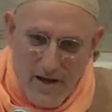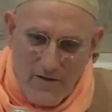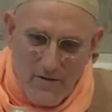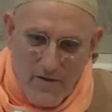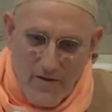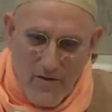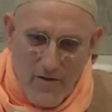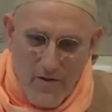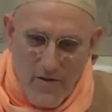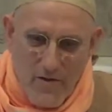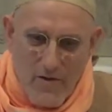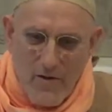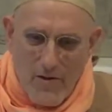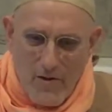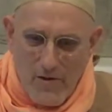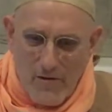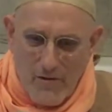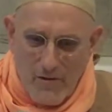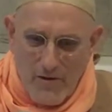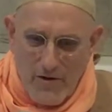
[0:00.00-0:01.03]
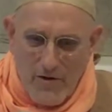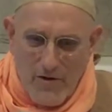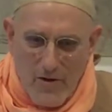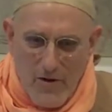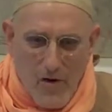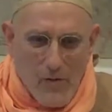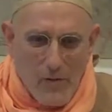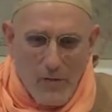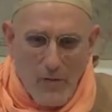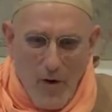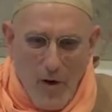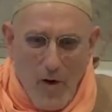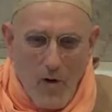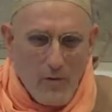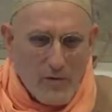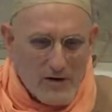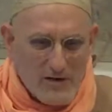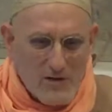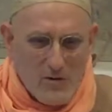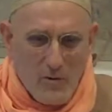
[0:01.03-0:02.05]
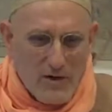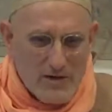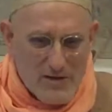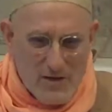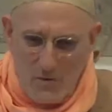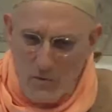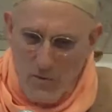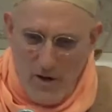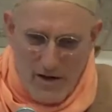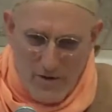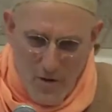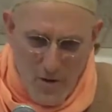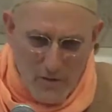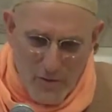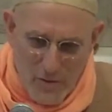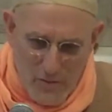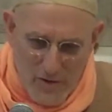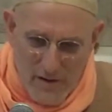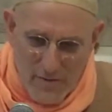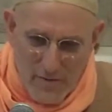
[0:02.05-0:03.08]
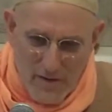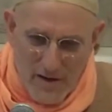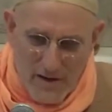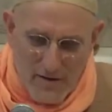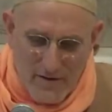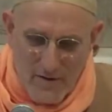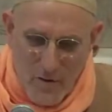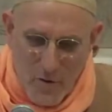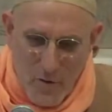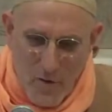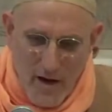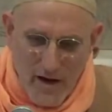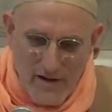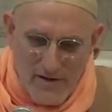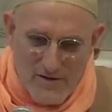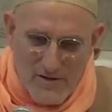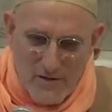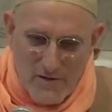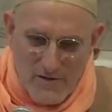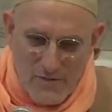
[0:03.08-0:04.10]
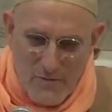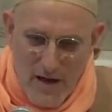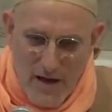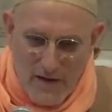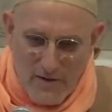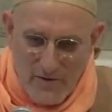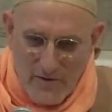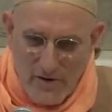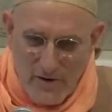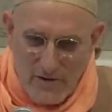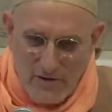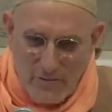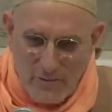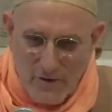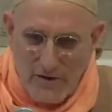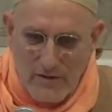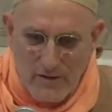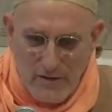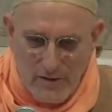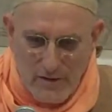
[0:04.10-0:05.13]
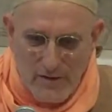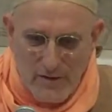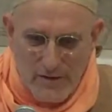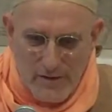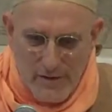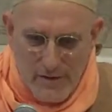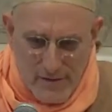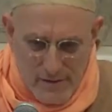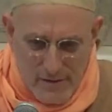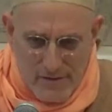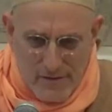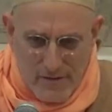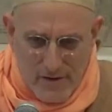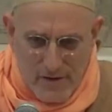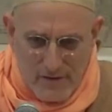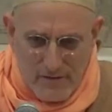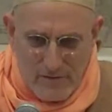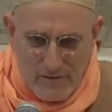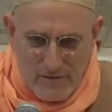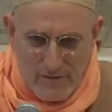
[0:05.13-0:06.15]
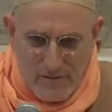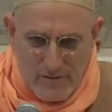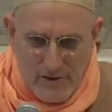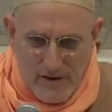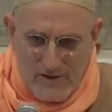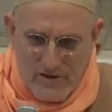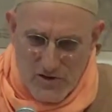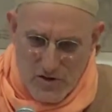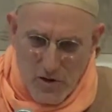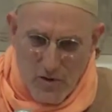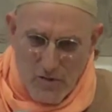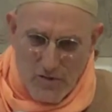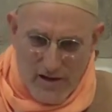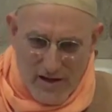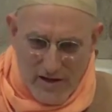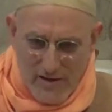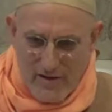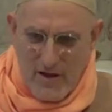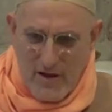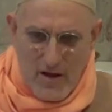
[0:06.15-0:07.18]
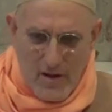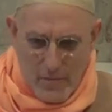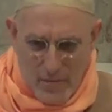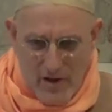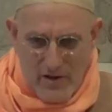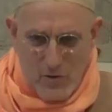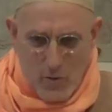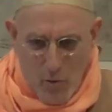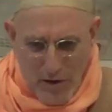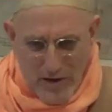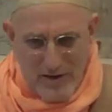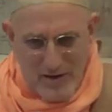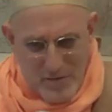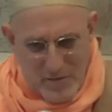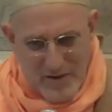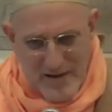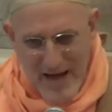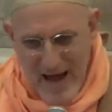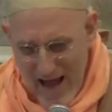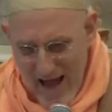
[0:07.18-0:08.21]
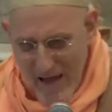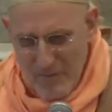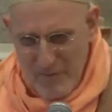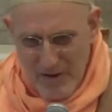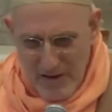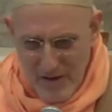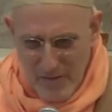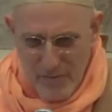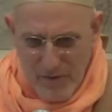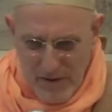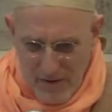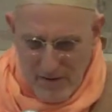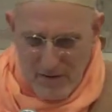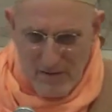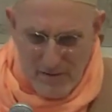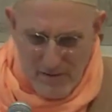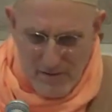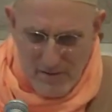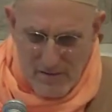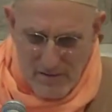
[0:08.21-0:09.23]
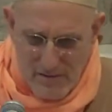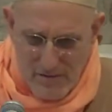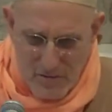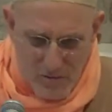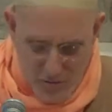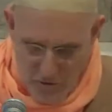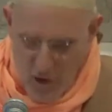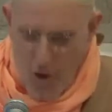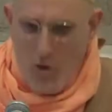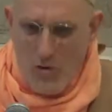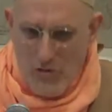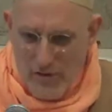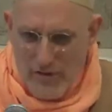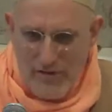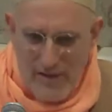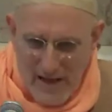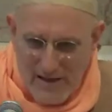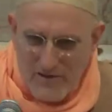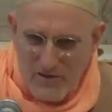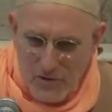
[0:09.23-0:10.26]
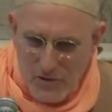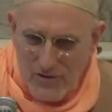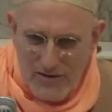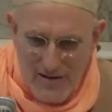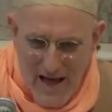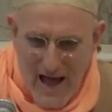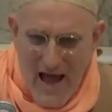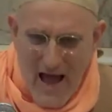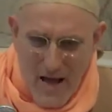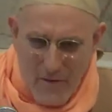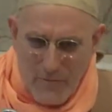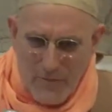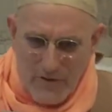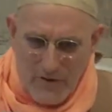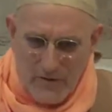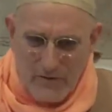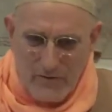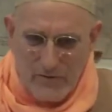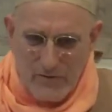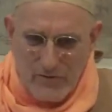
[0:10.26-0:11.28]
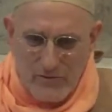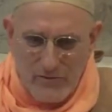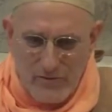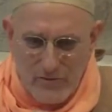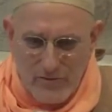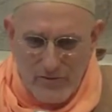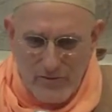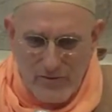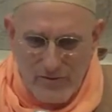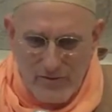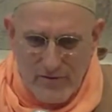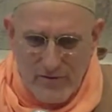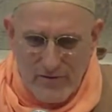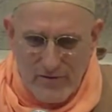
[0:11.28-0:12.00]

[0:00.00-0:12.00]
Right. They're somehow they're always the ones that run over people. I don't know why it's always Mack trucks, but right. And so then, but you wanted to be happy, but you know that that's going to happen.